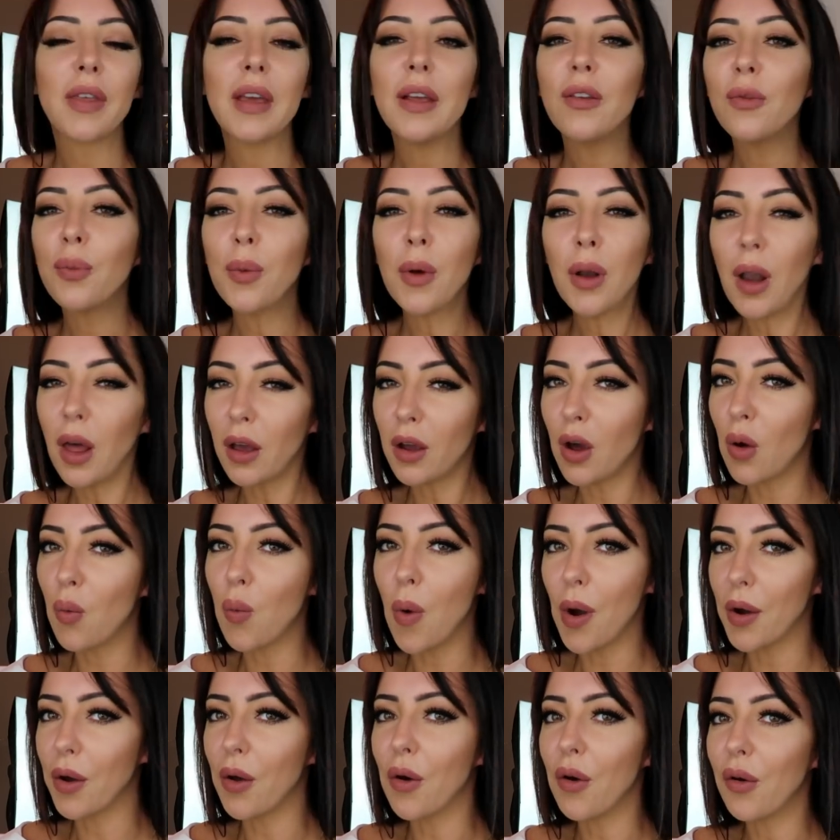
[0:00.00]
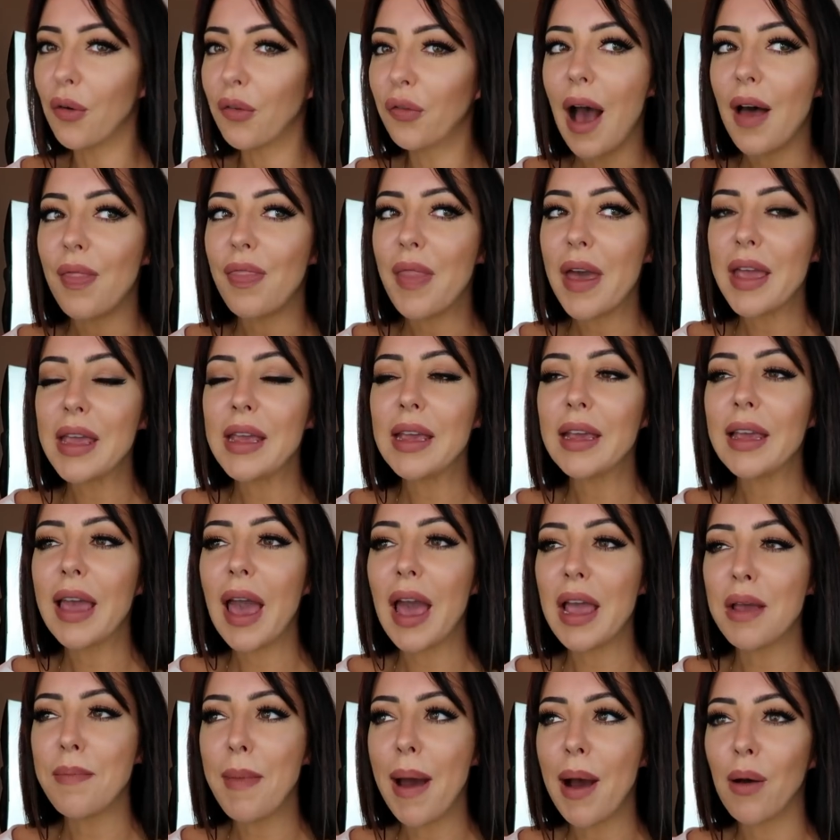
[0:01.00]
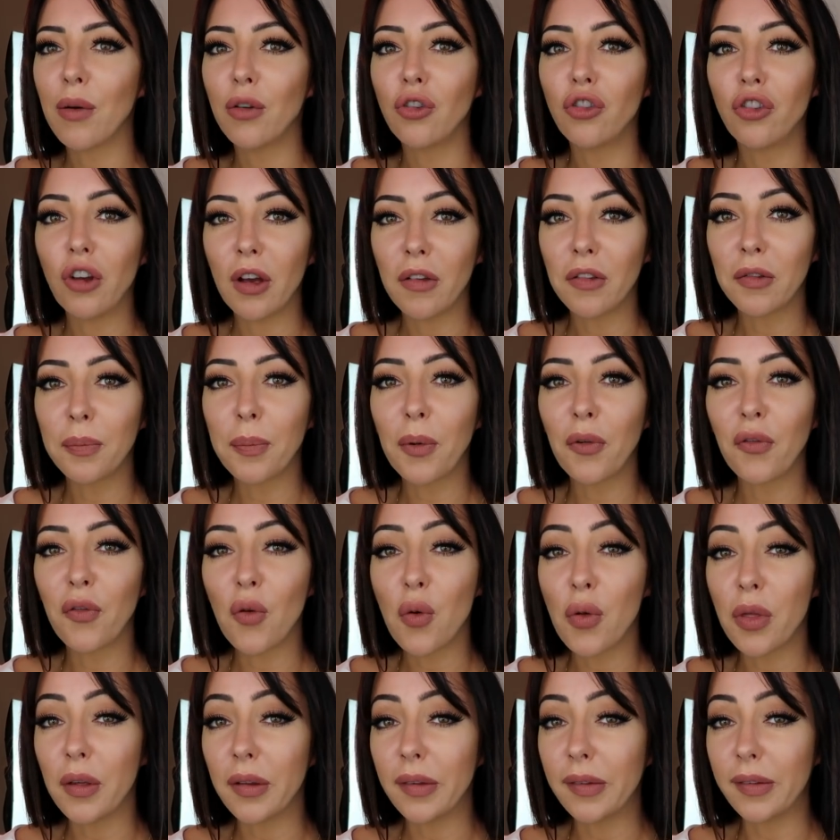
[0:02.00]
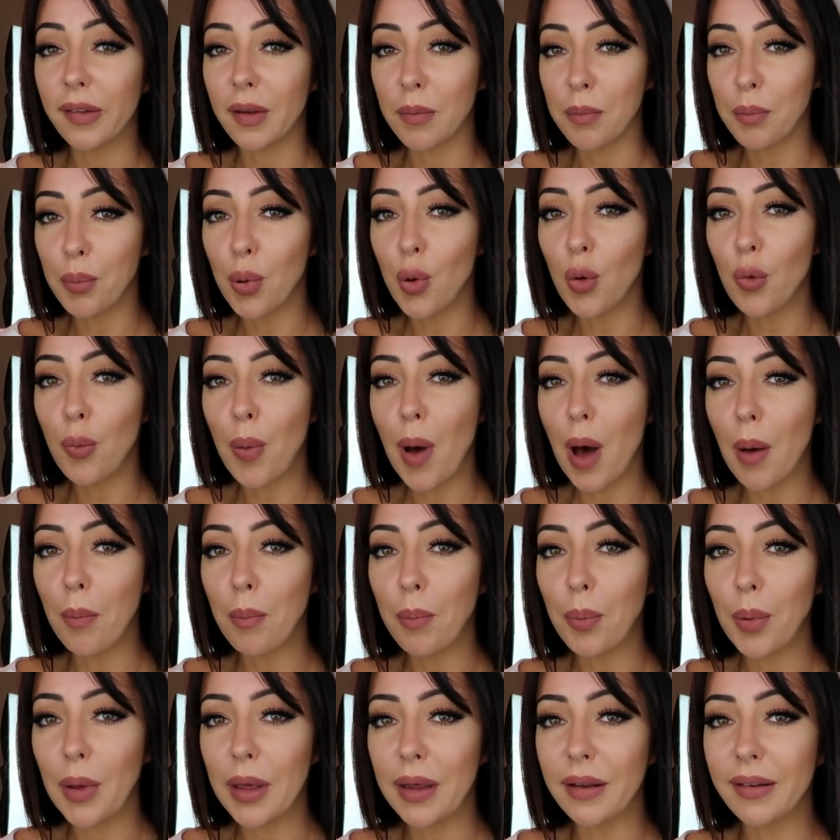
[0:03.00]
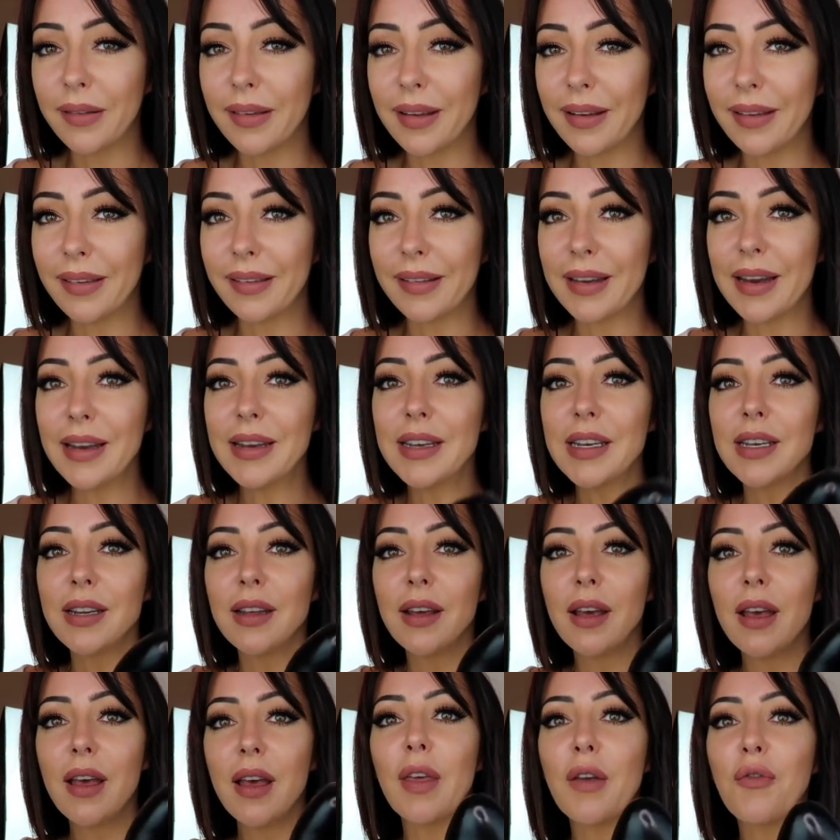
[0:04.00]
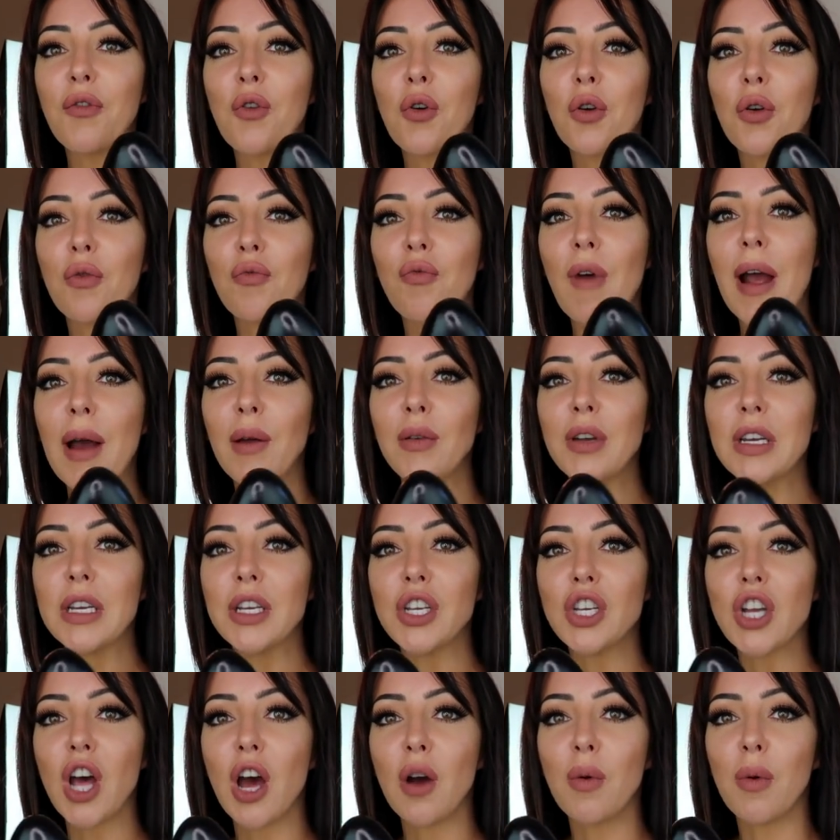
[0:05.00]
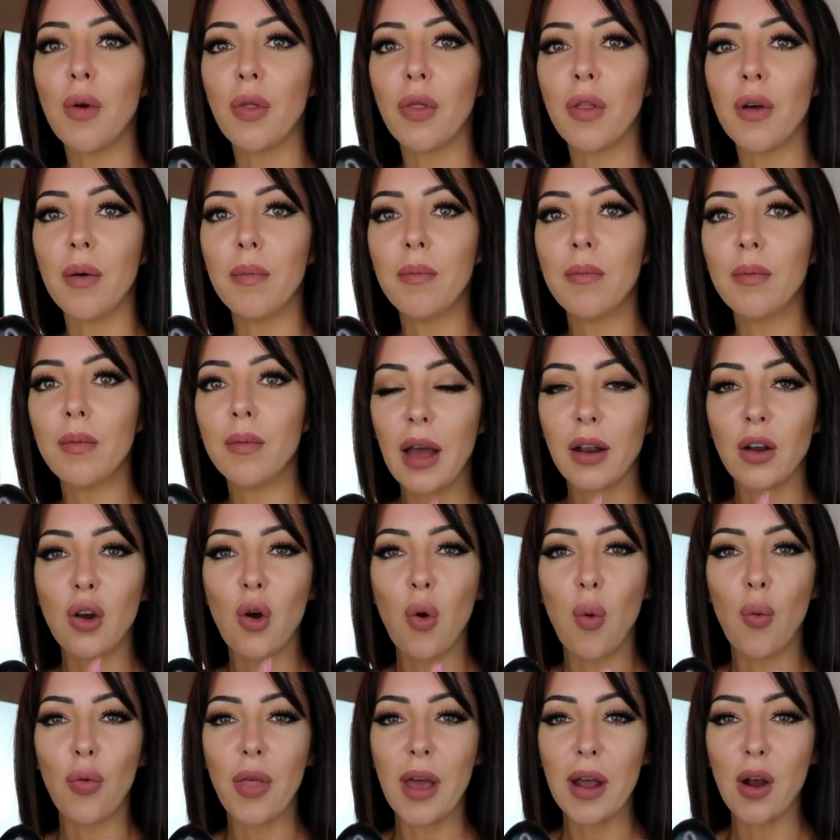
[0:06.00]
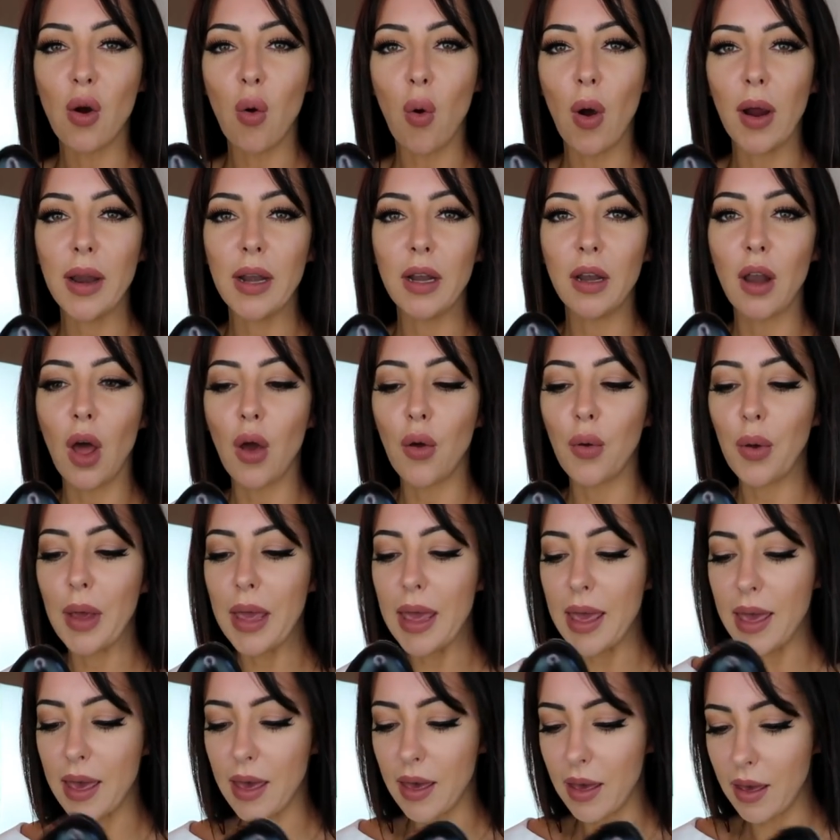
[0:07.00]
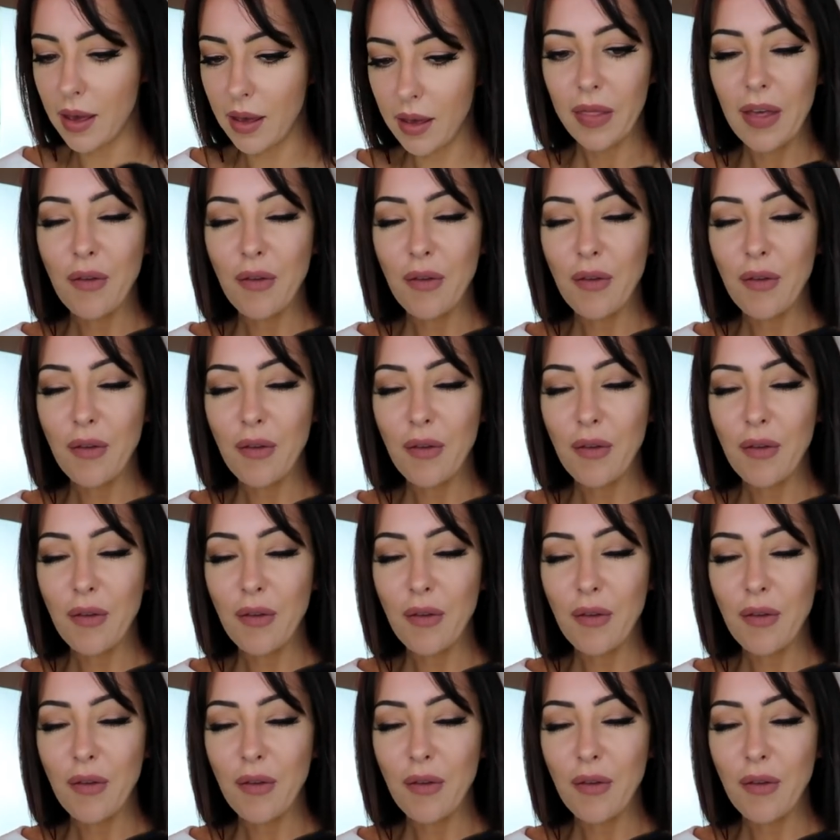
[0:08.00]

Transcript: These were like a one-off, and they came out just before the Simple Pump existed. They've got a rounded toe on them, and they're quite low here.